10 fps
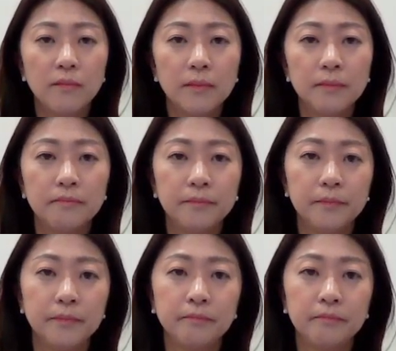
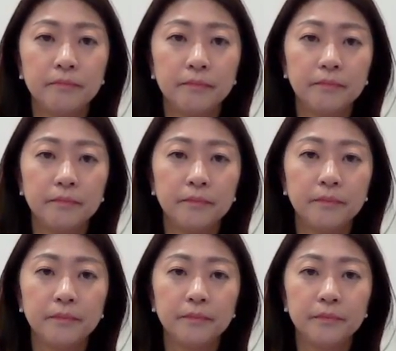
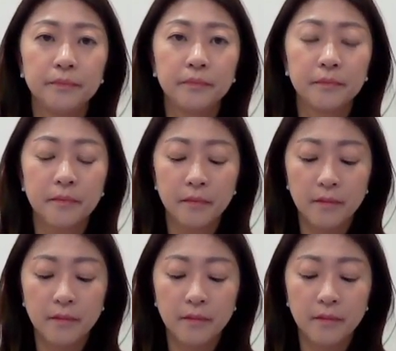(silence)